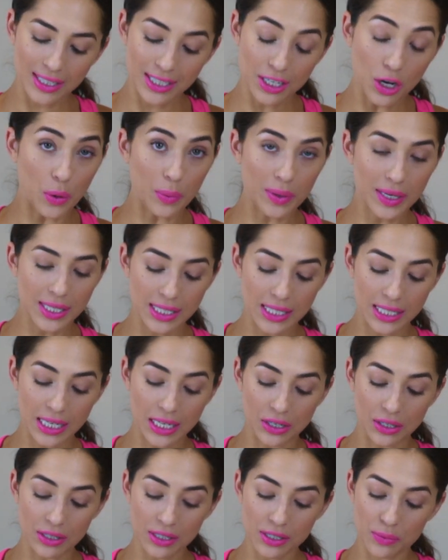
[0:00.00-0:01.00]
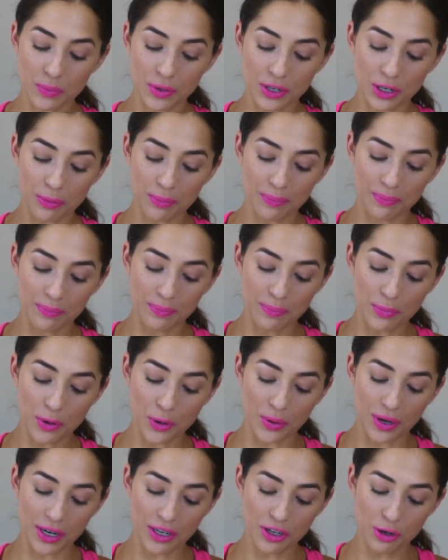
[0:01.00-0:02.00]
Always tilt when you're
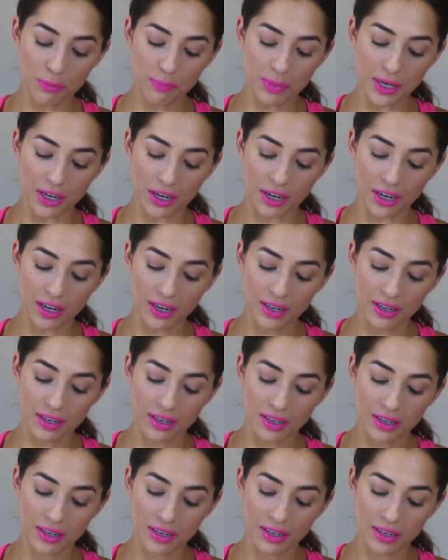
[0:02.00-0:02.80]
pouring your beer.